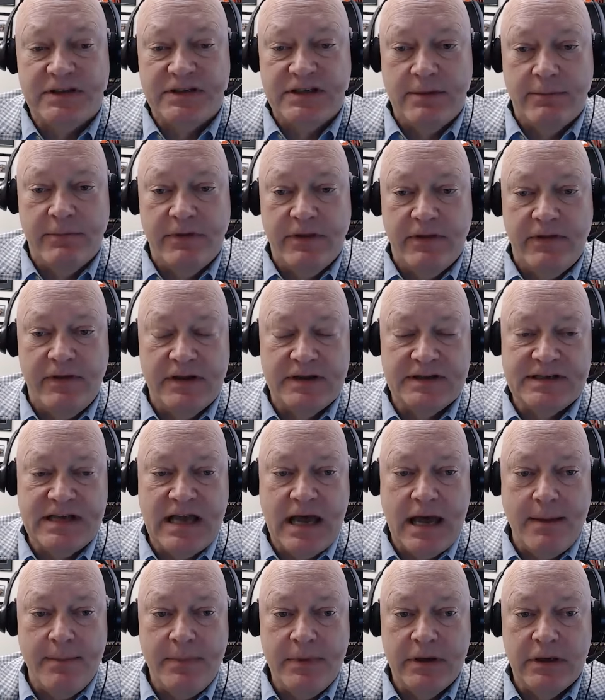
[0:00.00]
some of the things
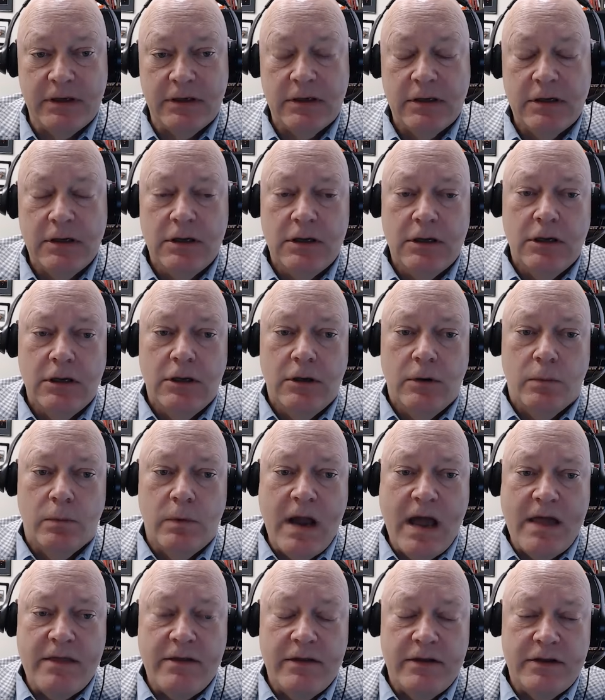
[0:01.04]
happening
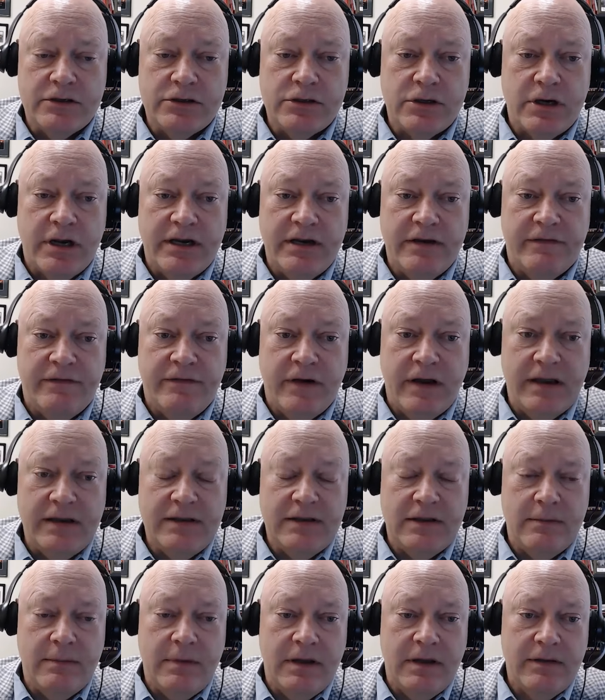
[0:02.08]
rather than trying to fight
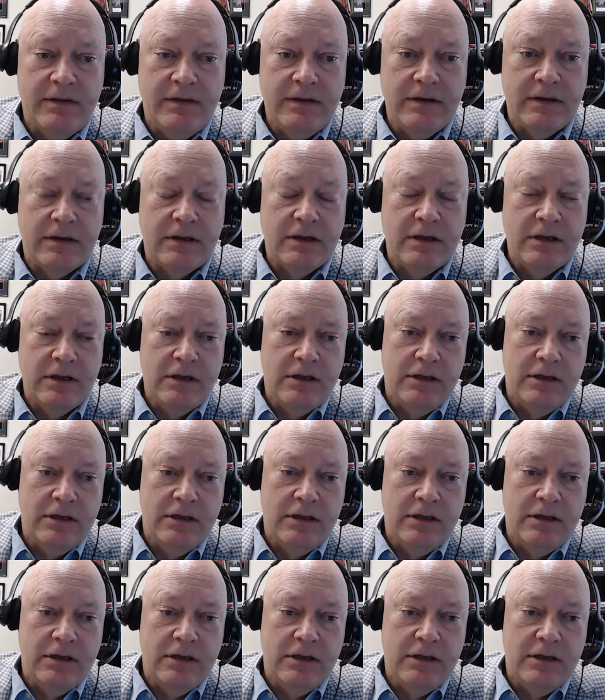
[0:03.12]
them. I think